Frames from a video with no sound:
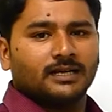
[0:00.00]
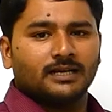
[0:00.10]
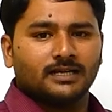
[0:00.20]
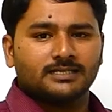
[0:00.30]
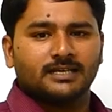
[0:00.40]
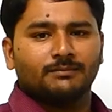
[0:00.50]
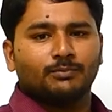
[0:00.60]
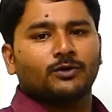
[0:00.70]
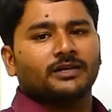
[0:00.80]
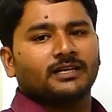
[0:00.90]
it is an
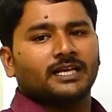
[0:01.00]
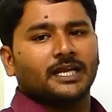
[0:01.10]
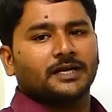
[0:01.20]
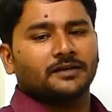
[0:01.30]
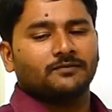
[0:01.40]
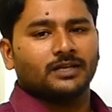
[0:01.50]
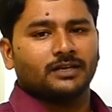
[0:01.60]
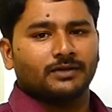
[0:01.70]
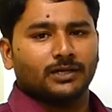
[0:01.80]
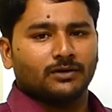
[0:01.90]
important character of the
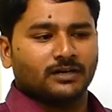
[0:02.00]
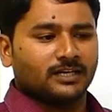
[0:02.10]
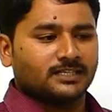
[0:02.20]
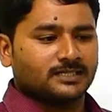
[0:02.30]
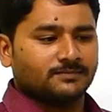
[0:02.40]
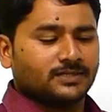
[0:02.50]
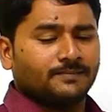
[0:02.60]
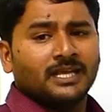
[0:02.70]
living organisms.